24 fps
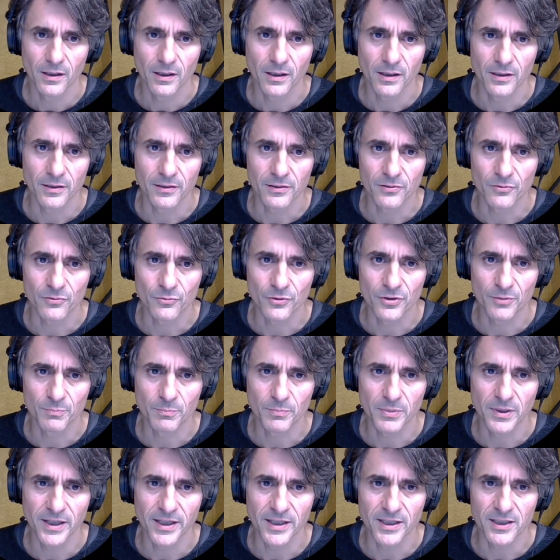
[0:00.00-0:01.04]
is
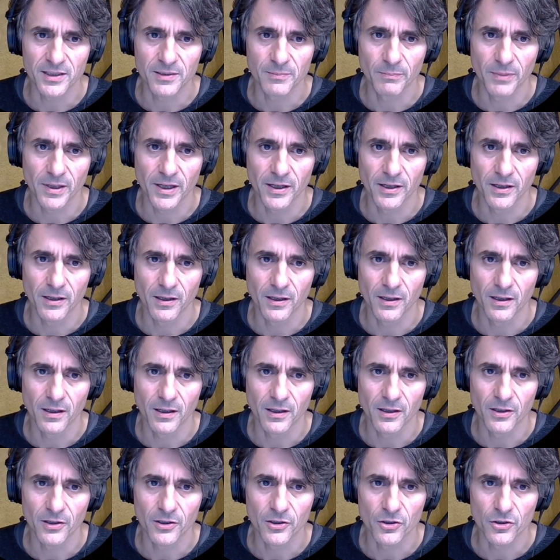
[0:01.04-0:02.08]
replaced by a
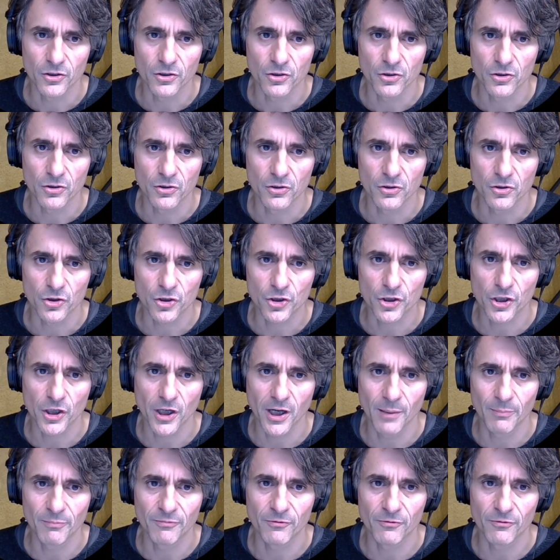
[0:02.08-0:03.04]
sharp